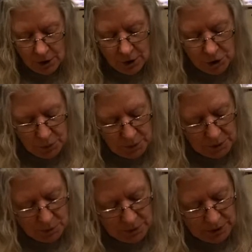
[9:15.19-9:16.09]
You only
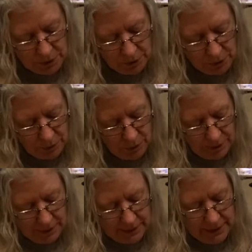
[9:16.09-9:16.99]
want to glue
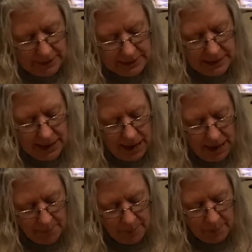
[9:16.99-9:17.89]
the
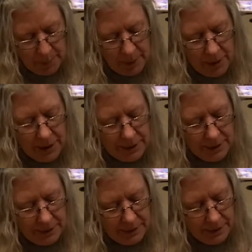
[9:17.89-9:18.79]
top part
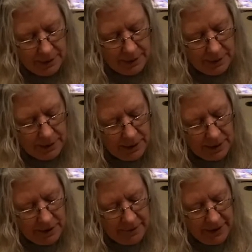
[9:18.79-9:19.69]

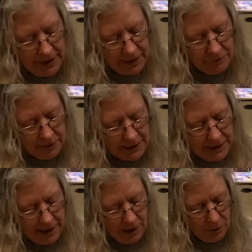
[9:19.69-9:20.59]
of the head right
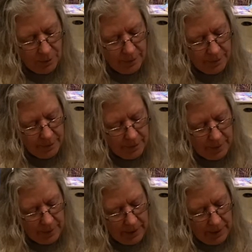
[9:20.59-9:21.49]
now.
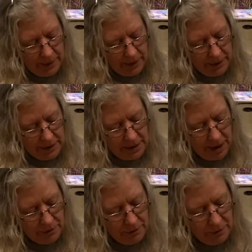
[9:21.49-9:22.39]
And
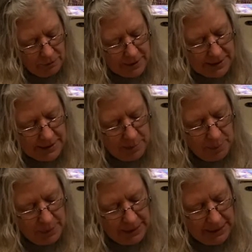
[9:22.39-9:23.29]
that the reason
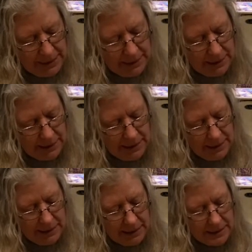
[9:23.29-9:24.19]
being
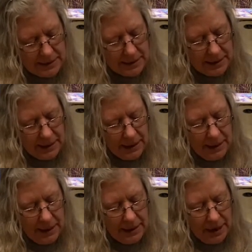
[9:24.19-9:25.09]
is
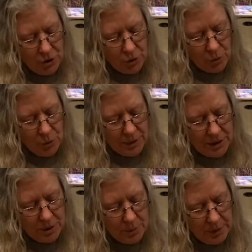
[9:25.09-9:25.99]
that you're going
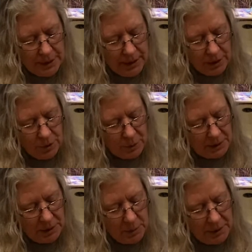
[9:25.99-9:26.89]
to be, and glue a
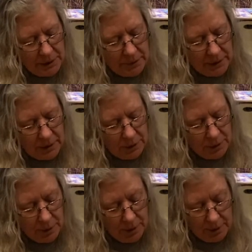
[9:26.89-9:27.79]
little bit of the
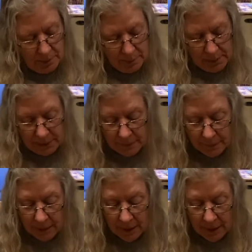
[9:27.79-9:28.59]
bill.